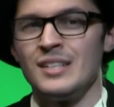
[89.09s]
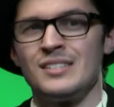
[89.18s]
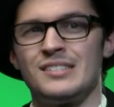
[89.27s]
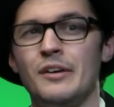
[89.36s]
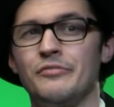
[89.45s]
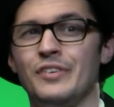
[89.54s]

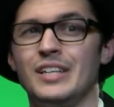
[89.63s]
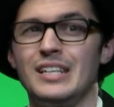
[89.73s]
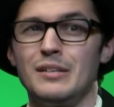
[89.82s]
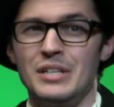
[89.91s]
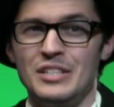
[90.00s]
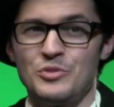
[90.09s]

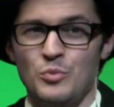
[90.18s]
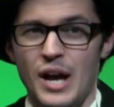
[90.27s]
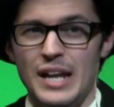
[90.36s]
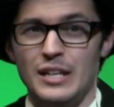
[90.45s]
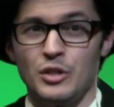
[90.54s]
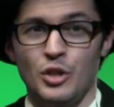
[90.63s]
Self-funding means
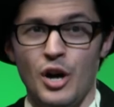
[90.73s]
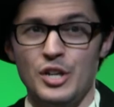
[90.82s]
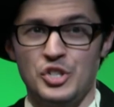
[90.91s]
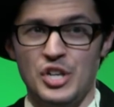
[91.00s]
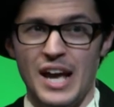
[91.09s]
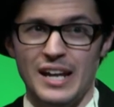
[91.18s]
writing a large
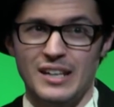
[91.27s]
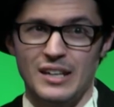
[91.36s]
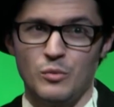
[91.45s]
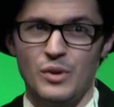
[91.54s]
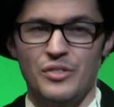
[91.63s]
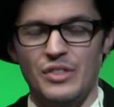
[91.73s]
check,
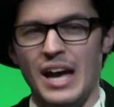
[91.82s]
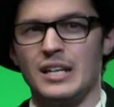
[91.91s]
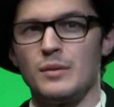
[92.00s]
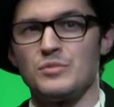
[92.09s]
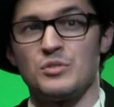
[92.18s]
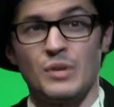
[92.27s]
and with that
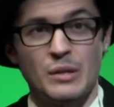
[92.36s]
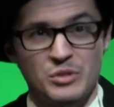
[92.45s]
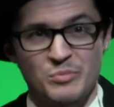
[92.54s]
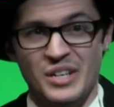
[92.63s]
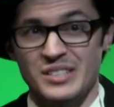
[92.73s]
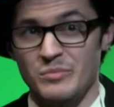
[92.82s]
comes great
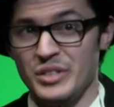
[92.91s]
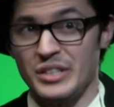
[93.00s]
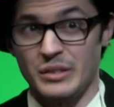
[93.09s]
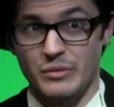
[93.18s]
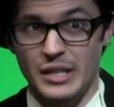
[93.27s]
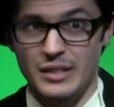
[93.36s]

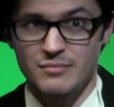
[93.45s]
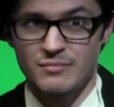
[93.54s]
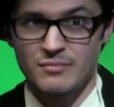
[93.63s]
responsibility, right?